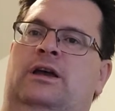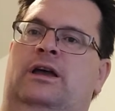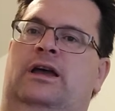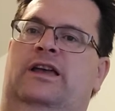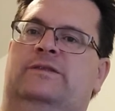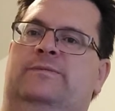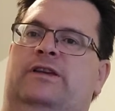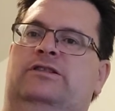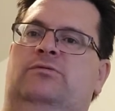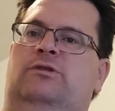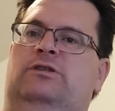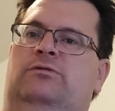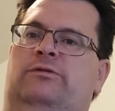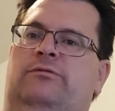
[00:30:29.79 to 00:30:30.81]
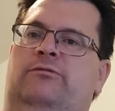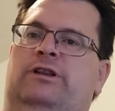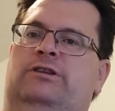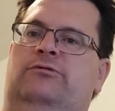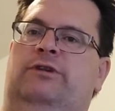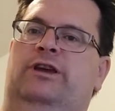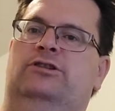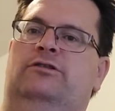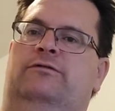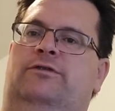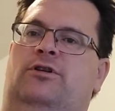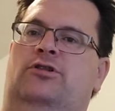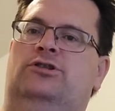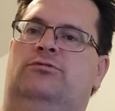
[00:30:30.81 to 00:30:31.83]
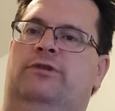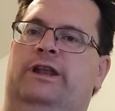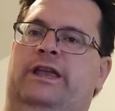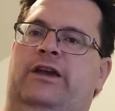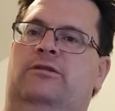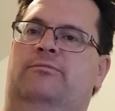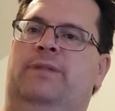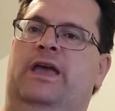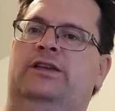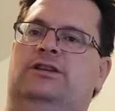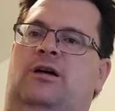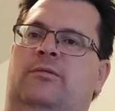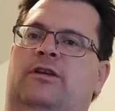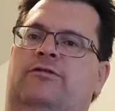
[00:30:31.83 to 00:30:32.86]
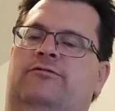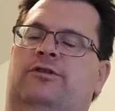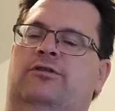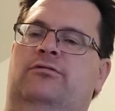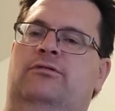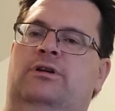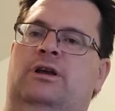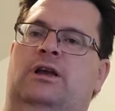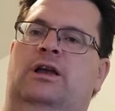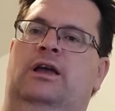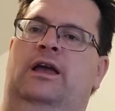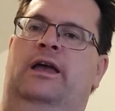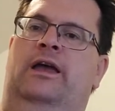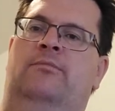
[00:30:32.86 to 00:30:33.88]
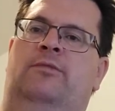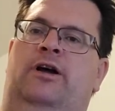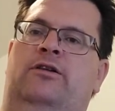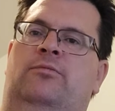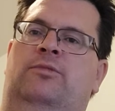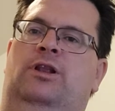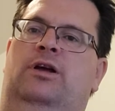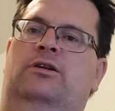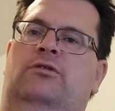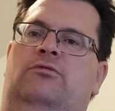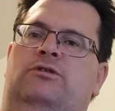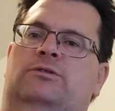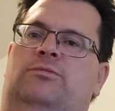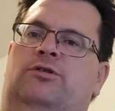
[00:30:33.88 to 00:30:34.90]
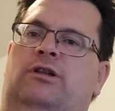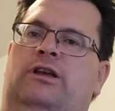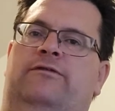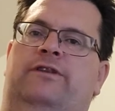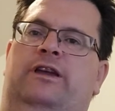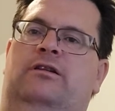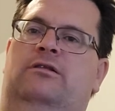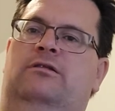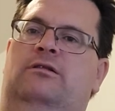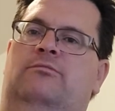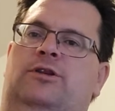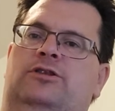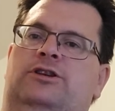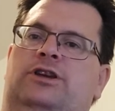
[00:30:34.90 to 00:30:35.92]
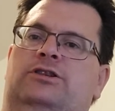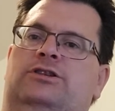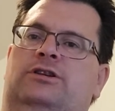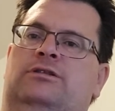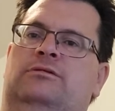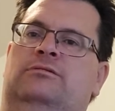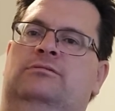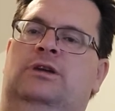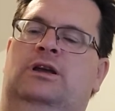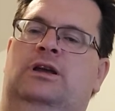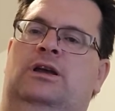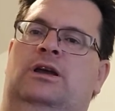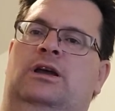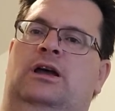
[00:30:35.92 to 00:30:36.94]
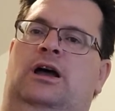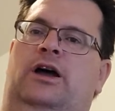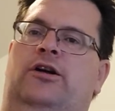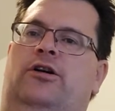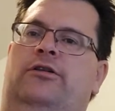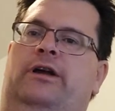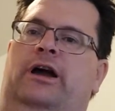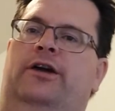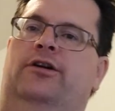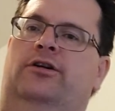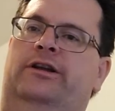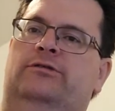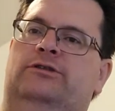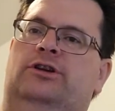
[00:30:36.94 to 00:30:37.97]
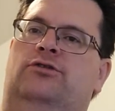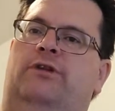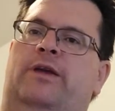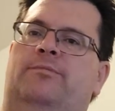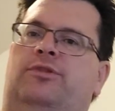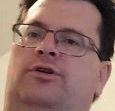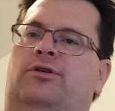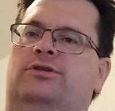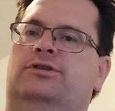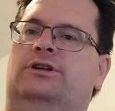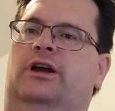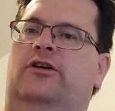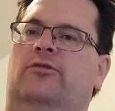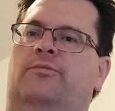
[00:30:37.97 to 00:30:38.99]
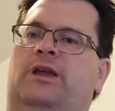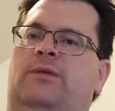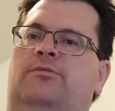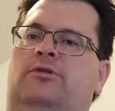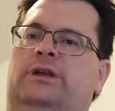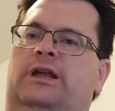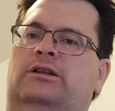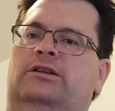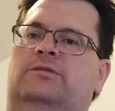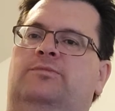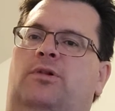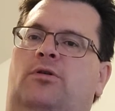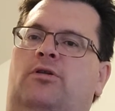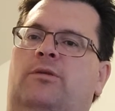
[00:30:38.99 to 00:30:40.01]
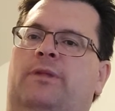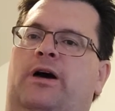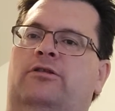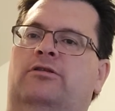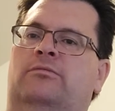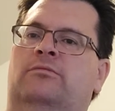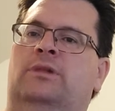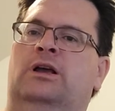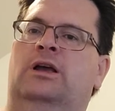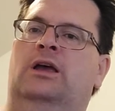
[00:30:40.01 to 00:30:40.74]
uh, especially with the with the reissue version, you really hear the bass coming through. And Michael Blug was a prolific musician. I heard I heard he was a great person. I heard people that spoke about him,